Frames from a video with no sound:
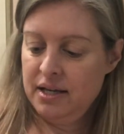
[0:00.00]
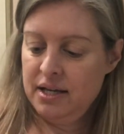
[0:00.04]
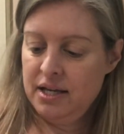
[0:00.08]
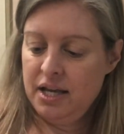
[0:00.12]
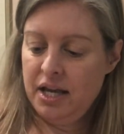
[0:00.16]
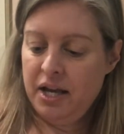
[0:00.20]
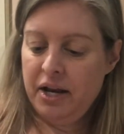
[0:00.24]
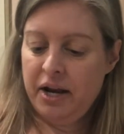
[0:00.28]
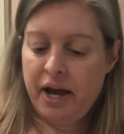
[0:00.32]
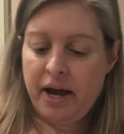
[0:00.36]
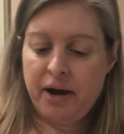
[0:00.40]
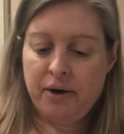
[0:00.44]

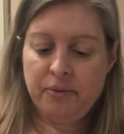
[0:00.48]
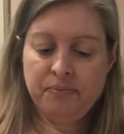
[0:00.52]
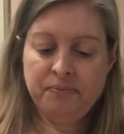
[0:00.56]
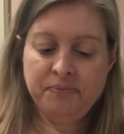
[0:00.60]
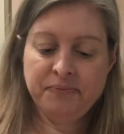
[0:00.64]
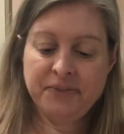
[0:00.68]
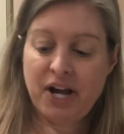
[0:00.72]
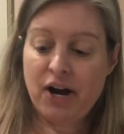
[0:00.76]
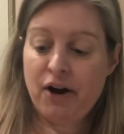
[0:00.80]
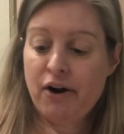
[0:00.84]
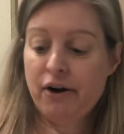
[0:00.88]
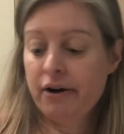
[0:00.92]
you know,
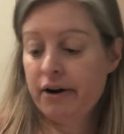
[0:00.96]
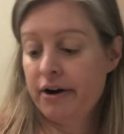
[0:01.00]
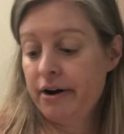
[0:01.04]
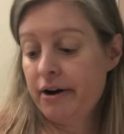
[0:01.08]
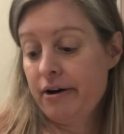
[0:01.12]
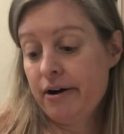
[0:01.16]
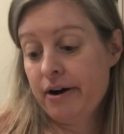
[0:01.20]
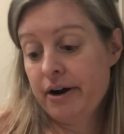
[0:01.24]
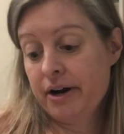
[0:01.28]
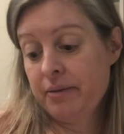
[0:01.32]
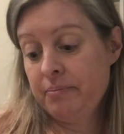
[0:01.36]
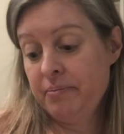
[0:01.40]

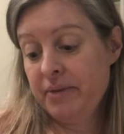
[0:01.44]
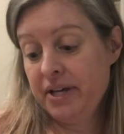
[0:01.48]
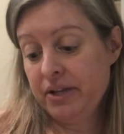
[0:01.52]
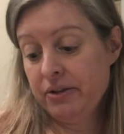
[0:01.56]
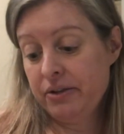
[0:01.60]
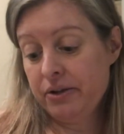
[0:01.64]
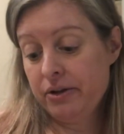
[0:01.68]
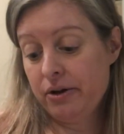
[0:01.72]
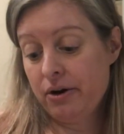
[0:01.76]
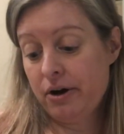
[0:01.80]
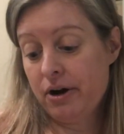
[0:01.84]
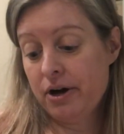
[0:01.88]
R&R can be a
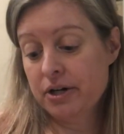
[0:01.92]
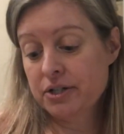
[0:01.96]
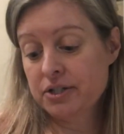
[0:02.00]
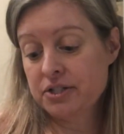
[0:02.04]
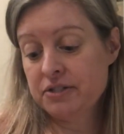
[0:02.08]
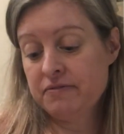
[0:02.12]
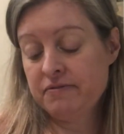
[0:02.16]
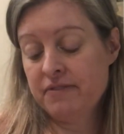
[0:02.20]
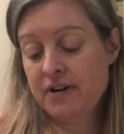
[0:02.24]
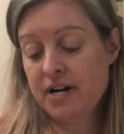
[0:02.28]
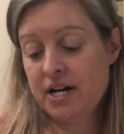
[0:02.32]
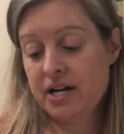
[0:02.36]
little hard to
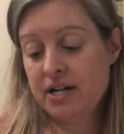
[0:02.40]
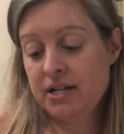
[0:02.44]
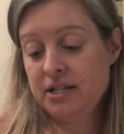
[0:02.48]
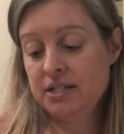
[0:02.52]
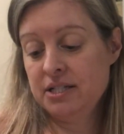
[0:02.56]
find.